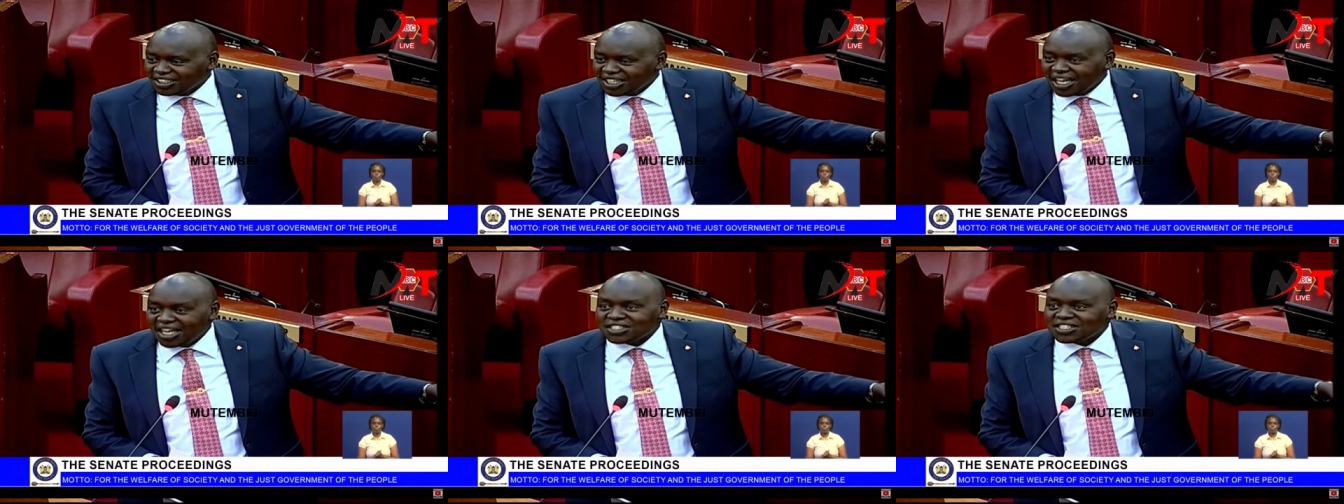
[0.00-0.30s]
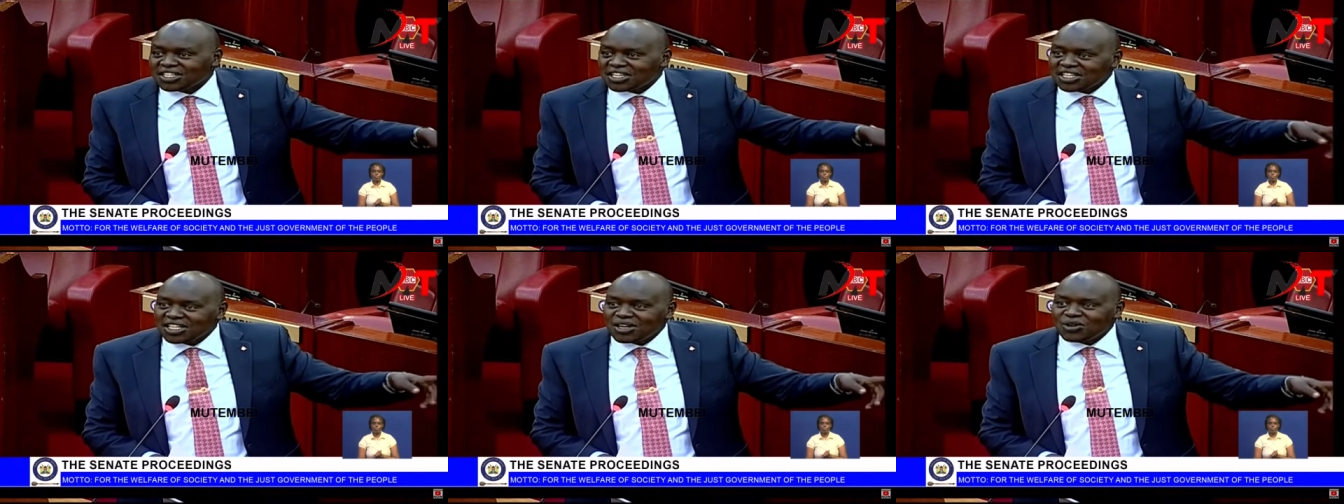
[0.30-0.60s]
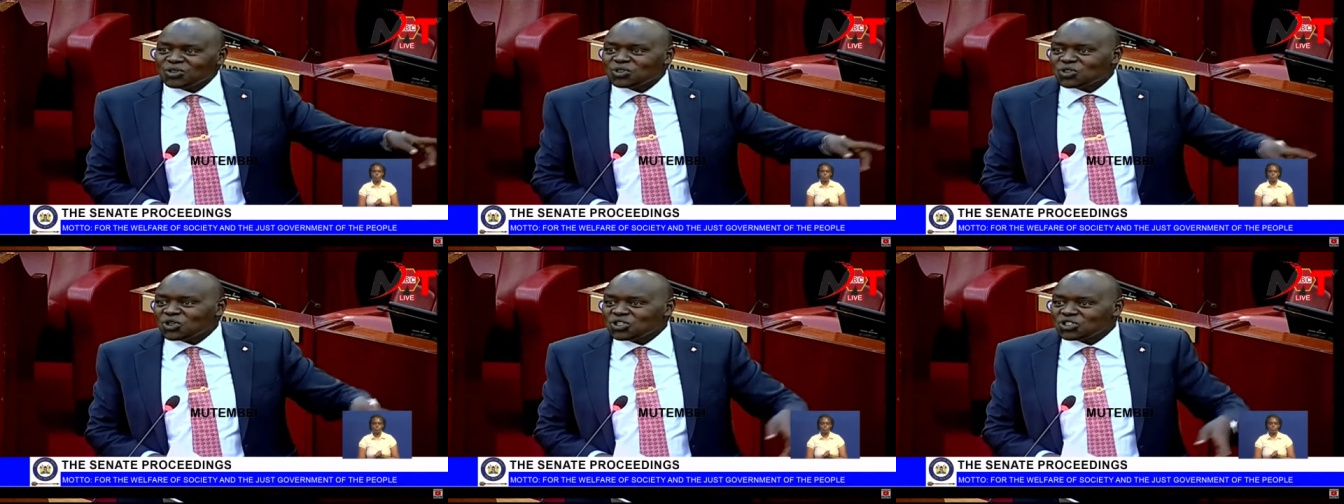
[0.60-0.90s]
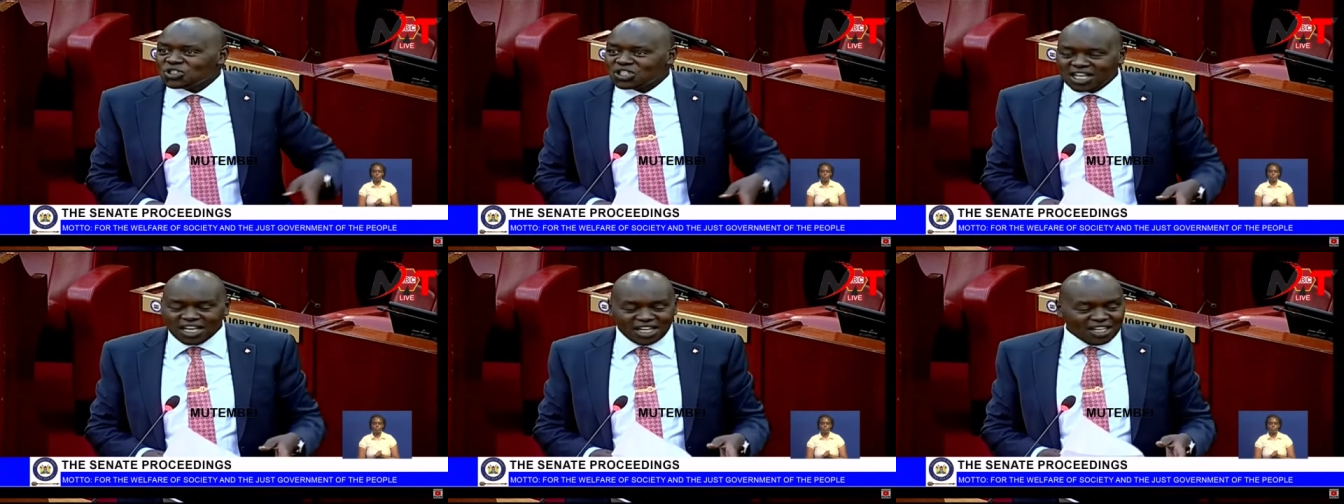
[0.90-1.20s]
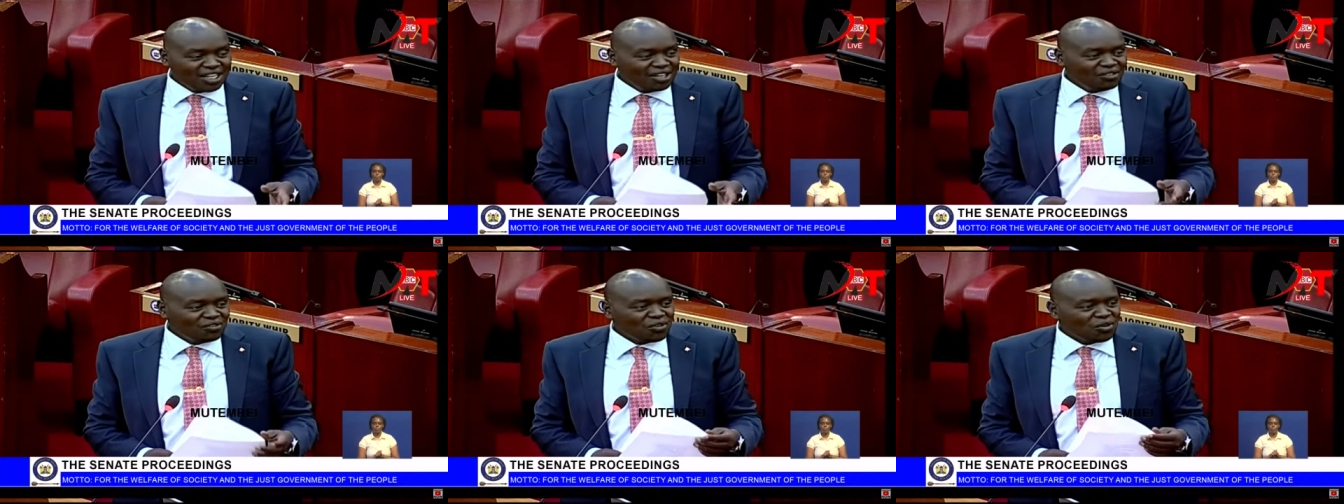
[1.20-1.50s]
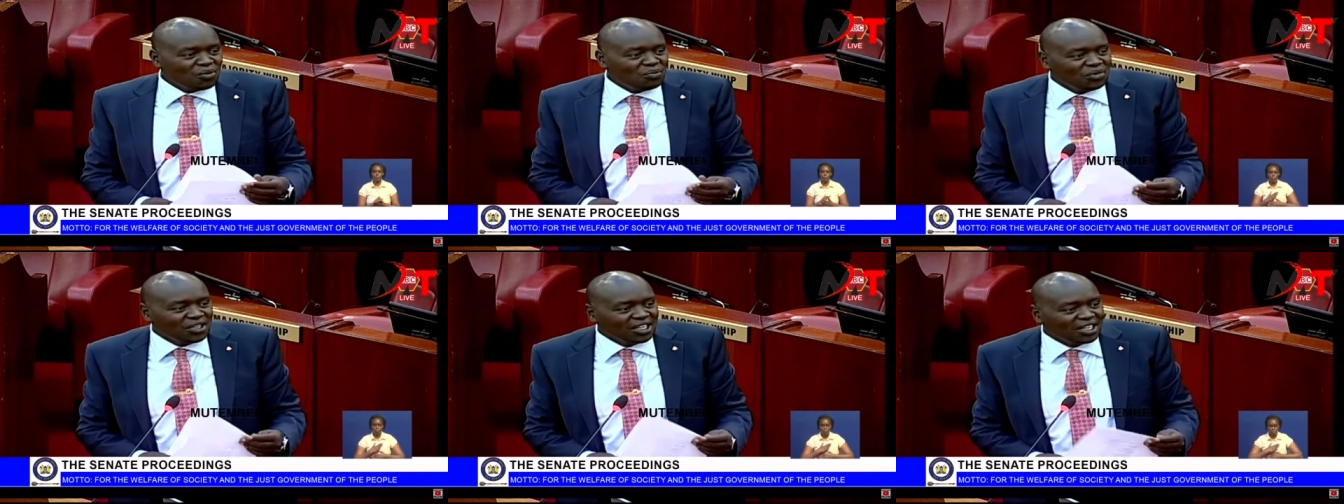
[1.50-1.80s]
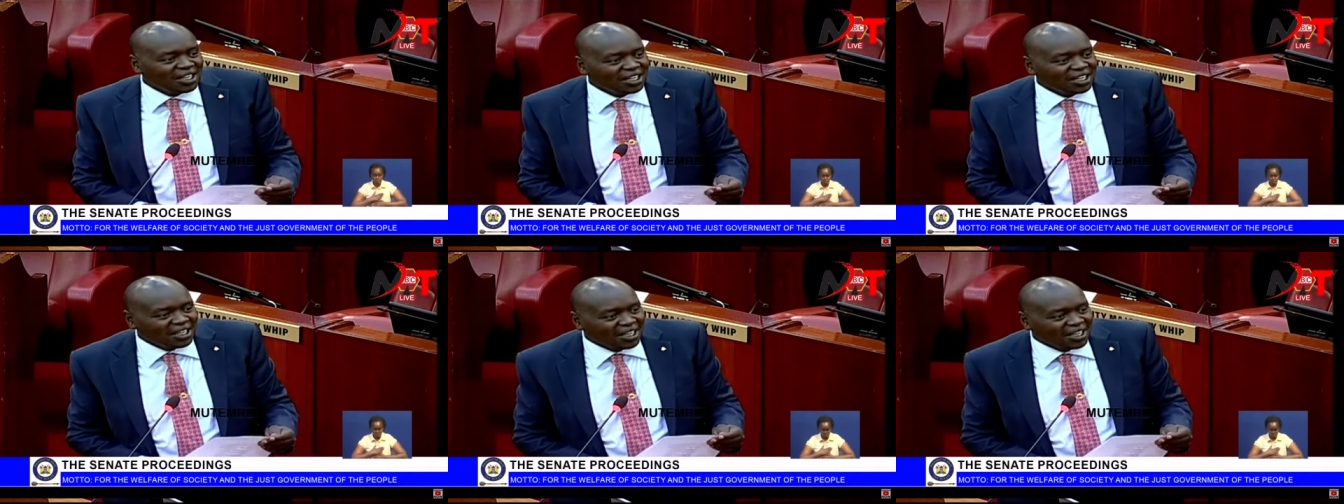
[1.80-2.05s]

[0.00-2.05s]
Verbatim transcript: Yes, Senator Osotsi can inform me.